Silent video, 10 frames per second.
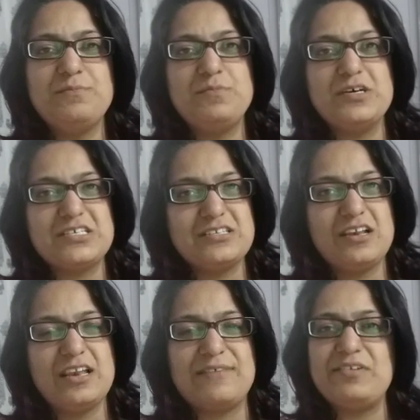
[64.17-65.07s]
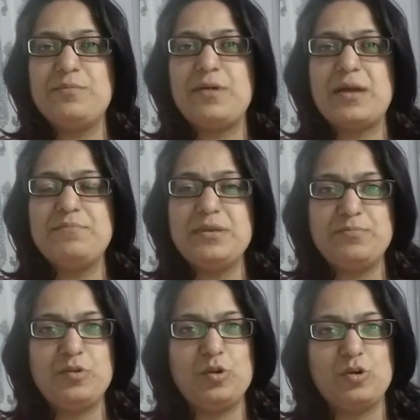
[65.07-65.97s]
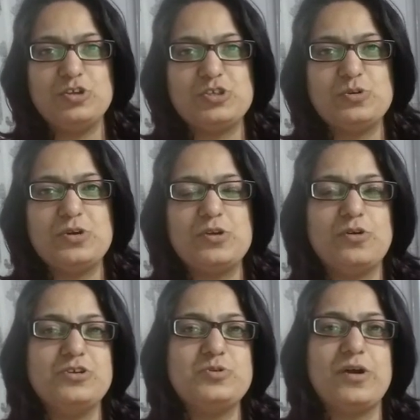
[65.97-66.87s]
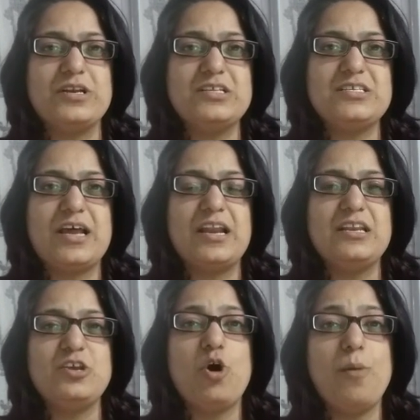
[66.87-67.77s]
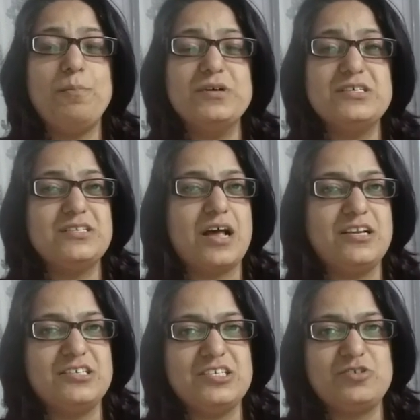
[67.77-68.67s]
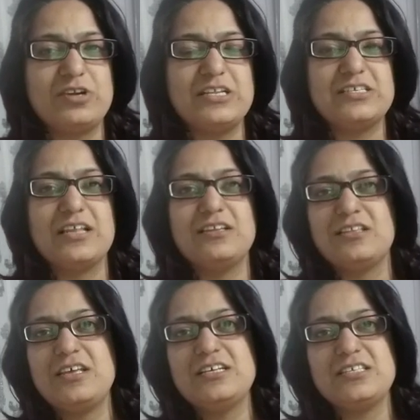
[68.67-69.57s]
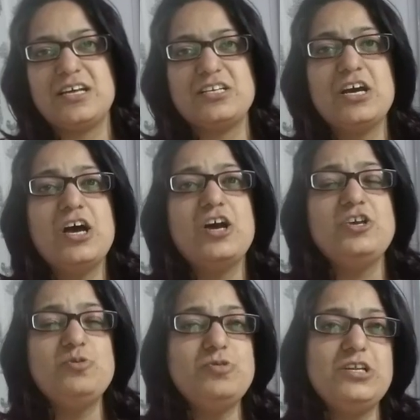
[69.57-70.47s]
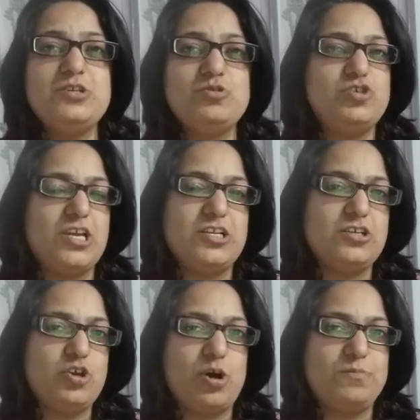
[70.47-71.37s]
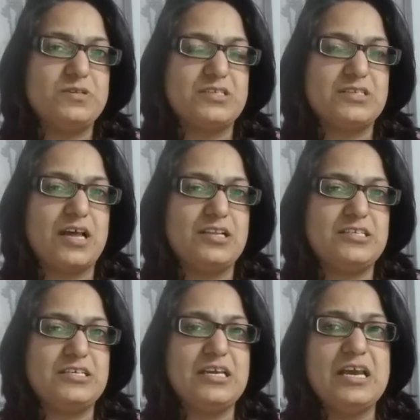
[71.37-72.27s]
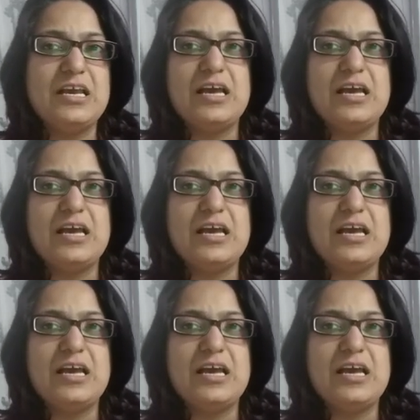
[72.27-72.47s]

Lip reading: a personal level by people also in order to understand your personality traits and the things that you need to change in your personality